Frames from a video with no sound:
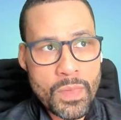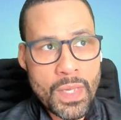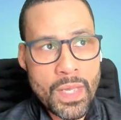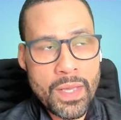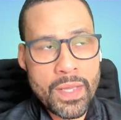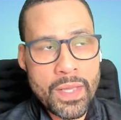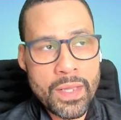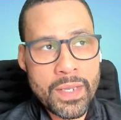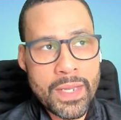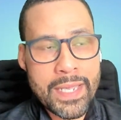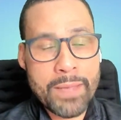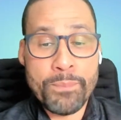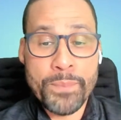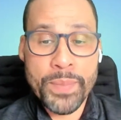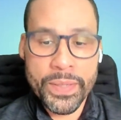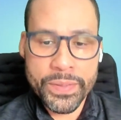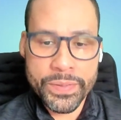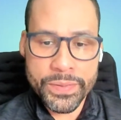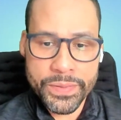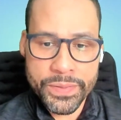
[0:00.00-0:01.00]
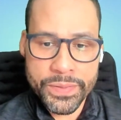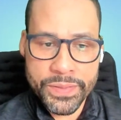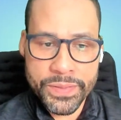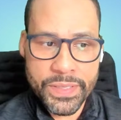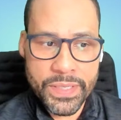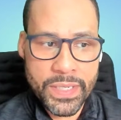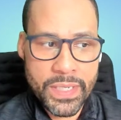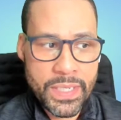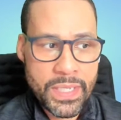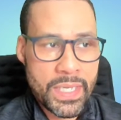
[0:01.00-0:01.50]
like build
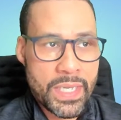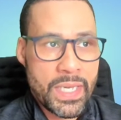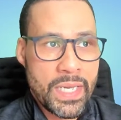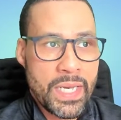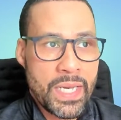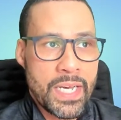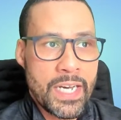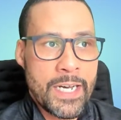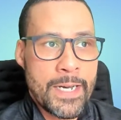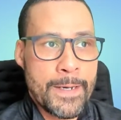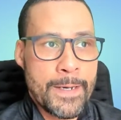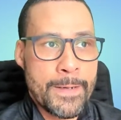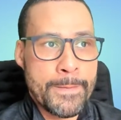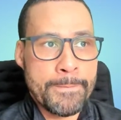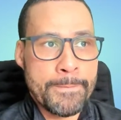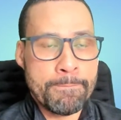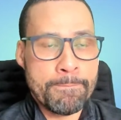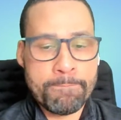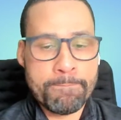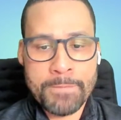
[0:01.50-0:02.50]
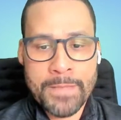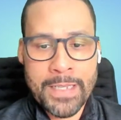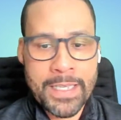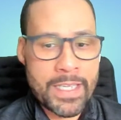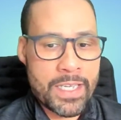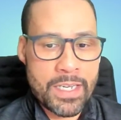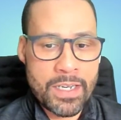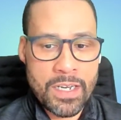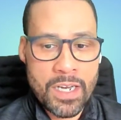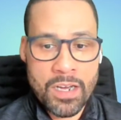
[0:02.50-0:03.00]
like
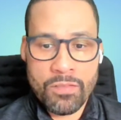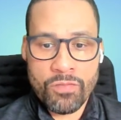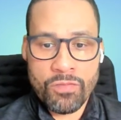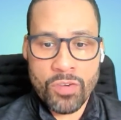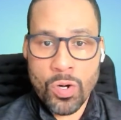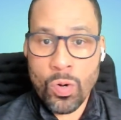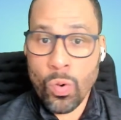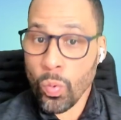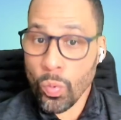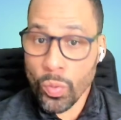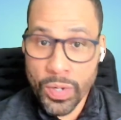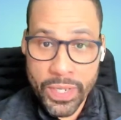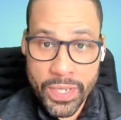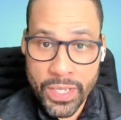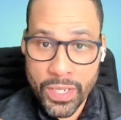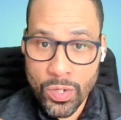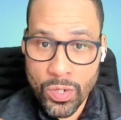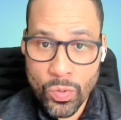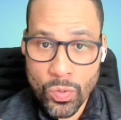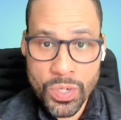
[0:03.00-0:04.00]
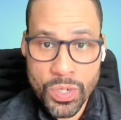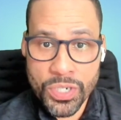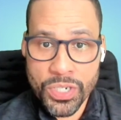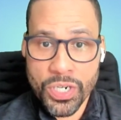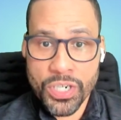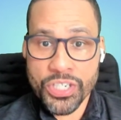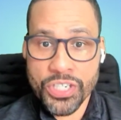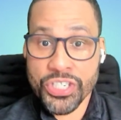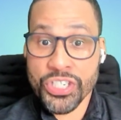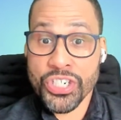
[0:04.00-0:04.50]
a recording or
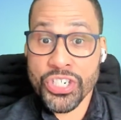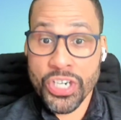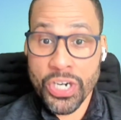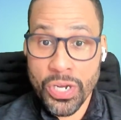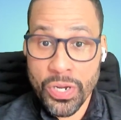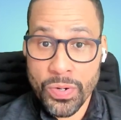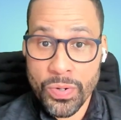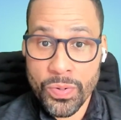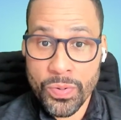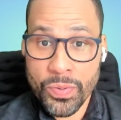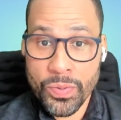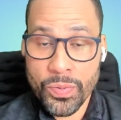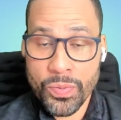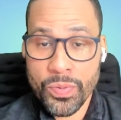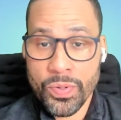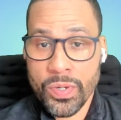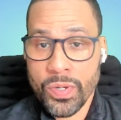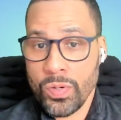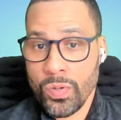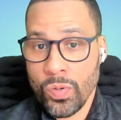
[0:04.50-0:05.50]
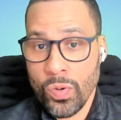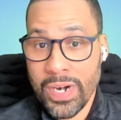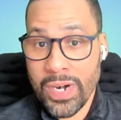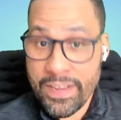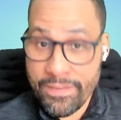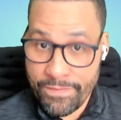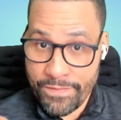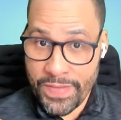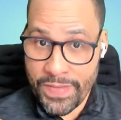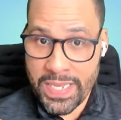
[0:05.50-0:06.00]
a show or
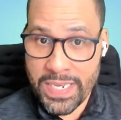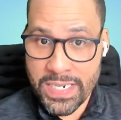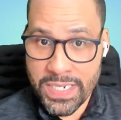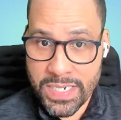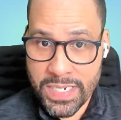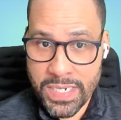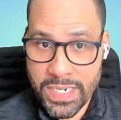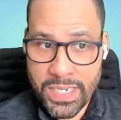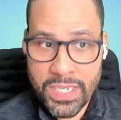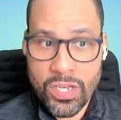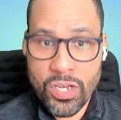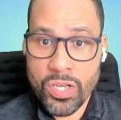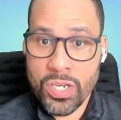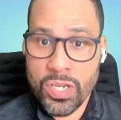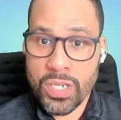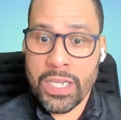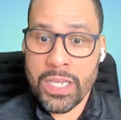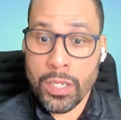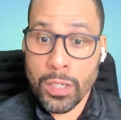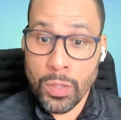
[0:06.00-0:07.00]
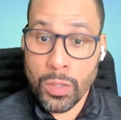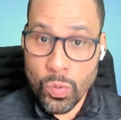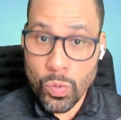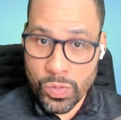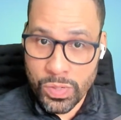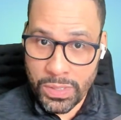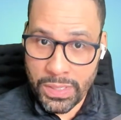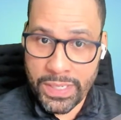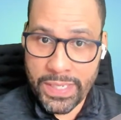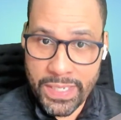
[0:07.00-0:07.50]
event like
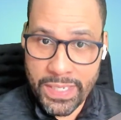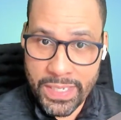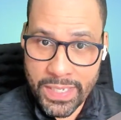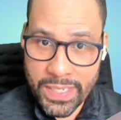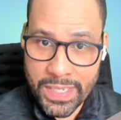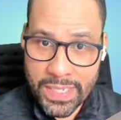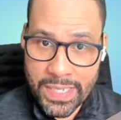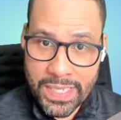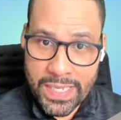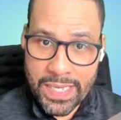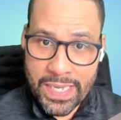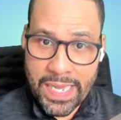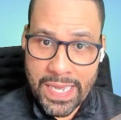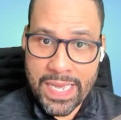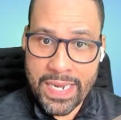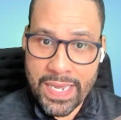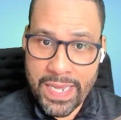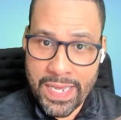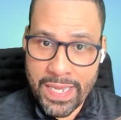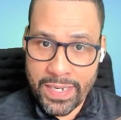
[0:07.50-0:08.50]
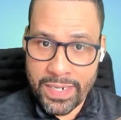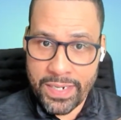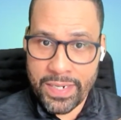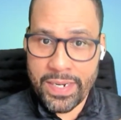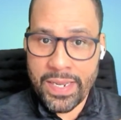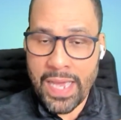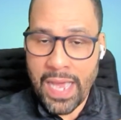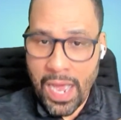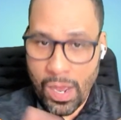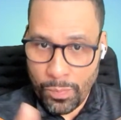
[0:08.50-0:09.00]
locally
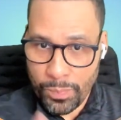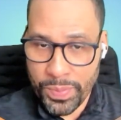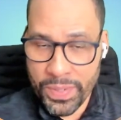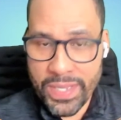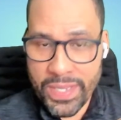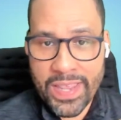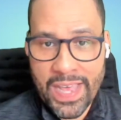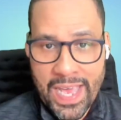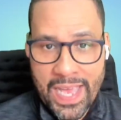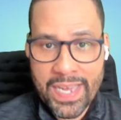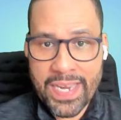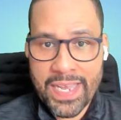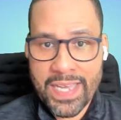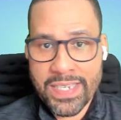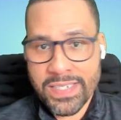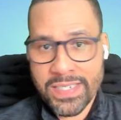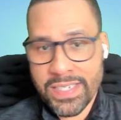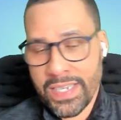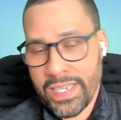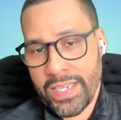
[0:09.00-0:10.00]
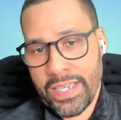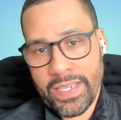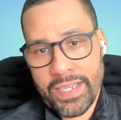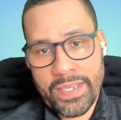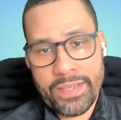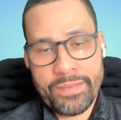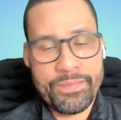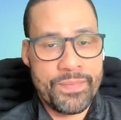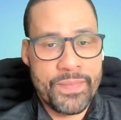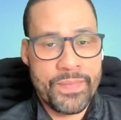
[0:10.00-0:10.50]
and output that as
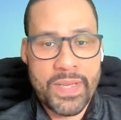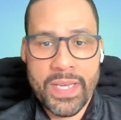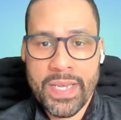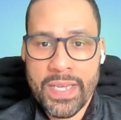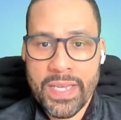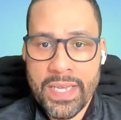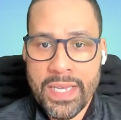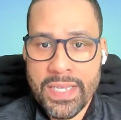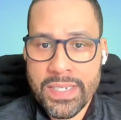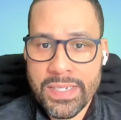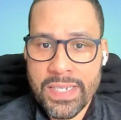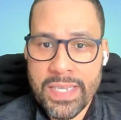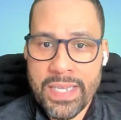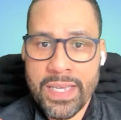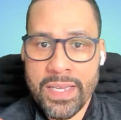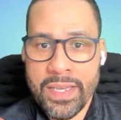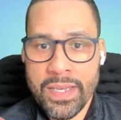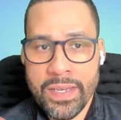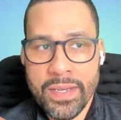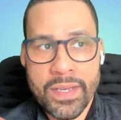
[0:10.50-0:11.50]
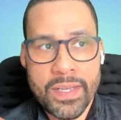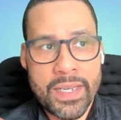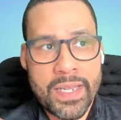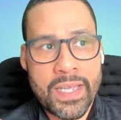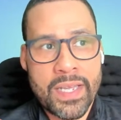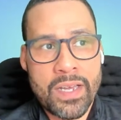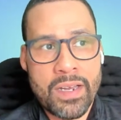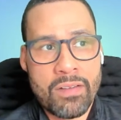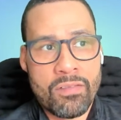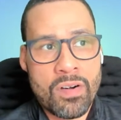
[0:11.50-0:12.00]
a like
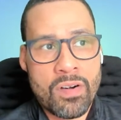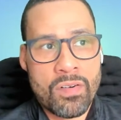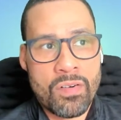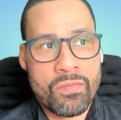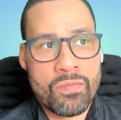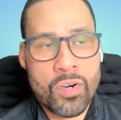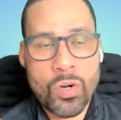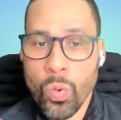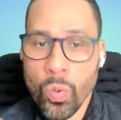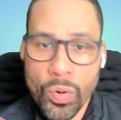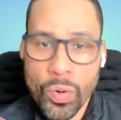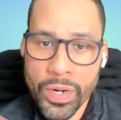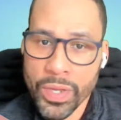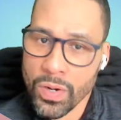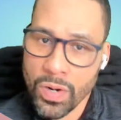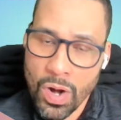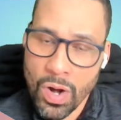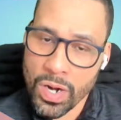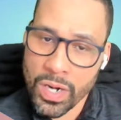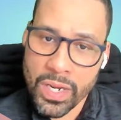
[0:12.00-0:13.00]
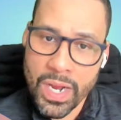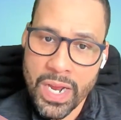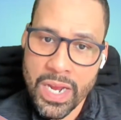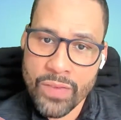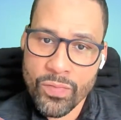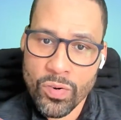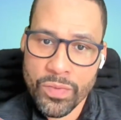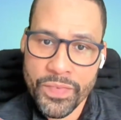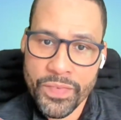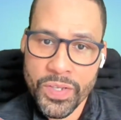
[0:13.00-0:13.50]
a recording or
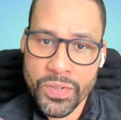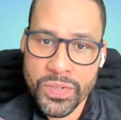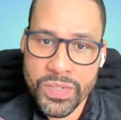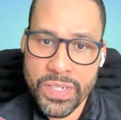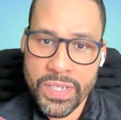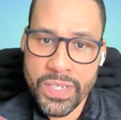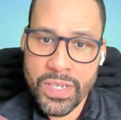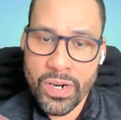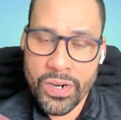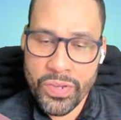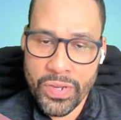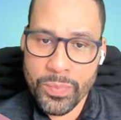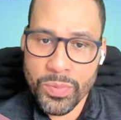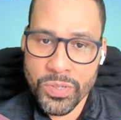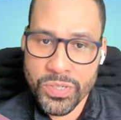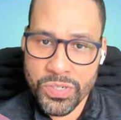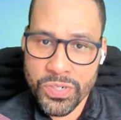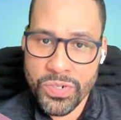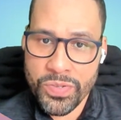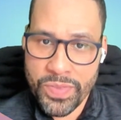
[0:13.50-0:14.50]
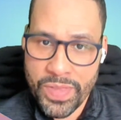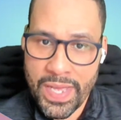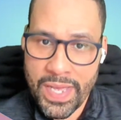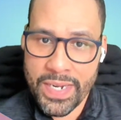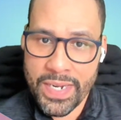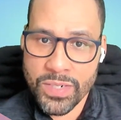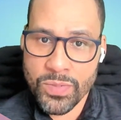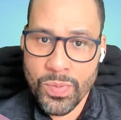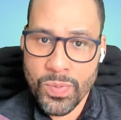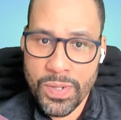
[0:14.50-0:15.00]
archive or VOD? Are you able to do that
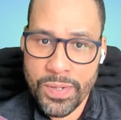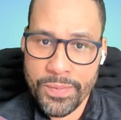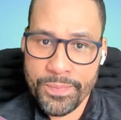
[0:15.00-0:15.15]
as well?